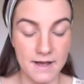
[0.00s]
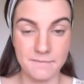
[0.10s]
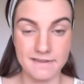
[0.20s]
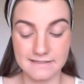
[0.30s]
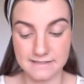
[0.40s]

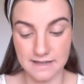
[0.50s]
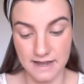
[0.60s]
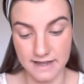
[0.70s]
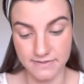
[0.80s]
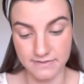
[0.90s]

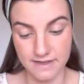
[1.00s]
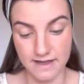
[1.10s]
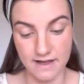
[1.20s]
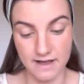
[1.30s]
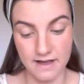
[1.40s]
Inside there
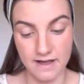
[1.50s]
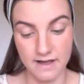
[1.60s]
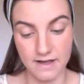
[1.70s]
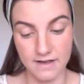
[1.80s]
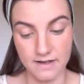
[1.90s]
are
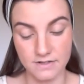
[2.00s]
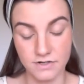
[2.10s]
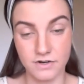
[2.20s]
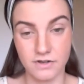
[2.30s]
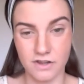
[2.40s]
a
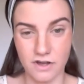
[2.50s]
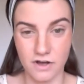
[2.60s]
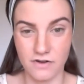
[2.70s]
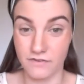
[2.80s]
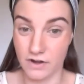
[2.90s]
total
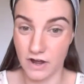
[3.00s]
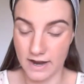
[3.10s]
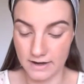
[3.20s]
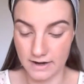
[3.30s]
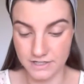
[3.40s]
of
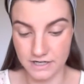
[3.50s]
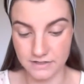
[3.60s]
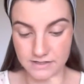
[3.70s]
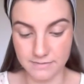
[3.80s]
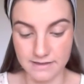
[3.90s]
9
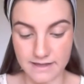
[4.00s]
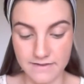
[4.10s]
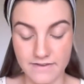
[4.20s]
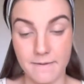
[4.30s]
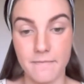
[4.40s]
eyeshadows, I believe.
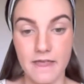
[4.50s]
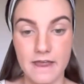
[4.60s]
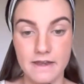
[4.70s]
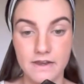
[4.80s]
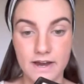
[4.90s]
Yeah,
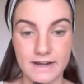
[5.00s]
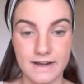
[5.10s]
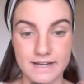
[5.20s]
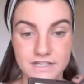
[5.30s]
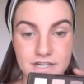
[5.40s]
9
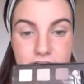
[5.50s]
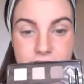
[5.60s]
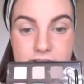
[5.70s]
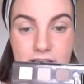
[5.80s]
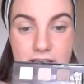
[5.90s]

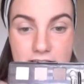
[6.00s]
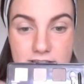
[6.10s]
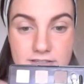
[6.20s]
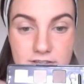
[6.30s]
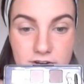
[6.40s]
eyeshadows.
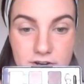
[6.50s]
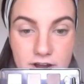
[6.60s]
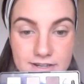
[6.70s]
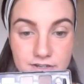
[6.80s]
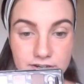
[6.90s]
So
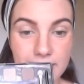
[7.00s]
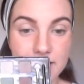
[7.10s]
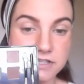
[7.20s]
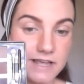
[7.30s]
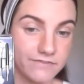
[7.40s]
I don't
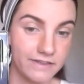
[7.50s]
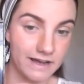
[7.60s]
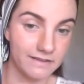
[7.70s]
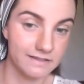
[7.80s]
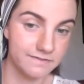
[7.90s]
actually have the
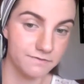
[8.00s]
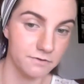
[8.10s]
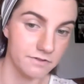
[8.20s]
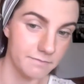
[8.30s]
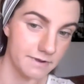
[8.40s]
colours for
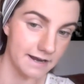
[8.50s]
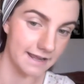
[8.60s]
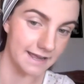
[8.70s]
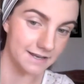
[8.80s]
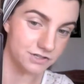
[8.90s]
them, but I
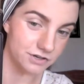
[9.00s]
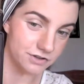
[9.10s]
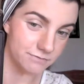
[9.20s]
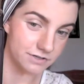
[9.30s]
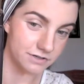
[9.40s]
can show
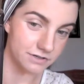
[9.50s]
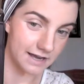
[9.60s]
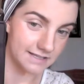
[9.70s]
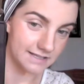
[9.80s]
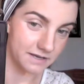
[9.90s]
them to you
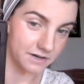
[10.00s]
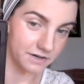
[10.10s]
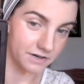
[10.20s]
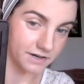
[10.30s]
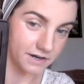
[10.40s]
as we go.
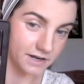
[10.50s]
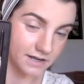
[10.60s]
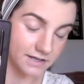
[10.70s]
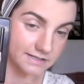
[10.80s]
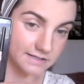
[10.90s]

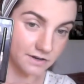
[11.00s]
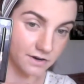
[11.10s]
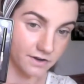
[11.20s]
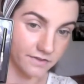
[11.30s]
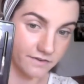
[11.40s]

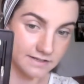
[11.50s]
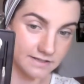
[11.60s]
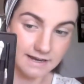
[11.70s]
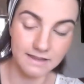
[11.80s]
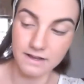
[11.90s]
So the first
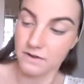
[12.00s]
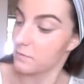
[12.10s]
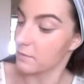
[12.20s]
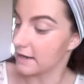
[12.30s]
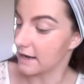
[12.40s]
colour
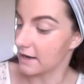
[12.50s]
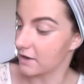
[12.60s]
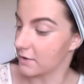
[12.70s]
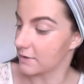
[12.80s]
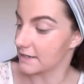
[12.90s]
we are
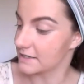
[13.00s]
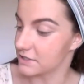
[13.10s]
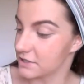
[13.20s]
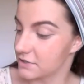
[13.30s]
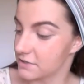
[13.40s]
going to
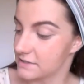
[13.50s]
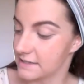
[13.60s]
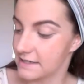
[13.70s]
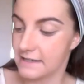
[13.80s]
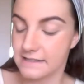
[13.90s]
use
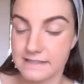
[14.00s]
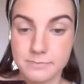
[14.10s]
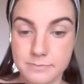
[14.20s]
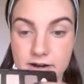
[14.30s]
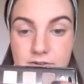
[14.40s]
is this
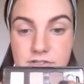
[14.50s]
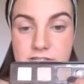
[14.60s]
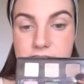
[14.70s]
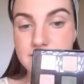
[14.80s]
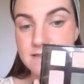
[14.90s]
brown,
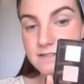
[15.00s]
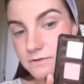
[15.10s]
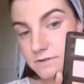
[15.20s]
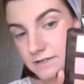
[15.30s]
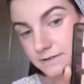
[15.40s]
just in this
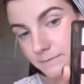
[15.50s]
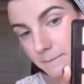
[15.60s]
corner.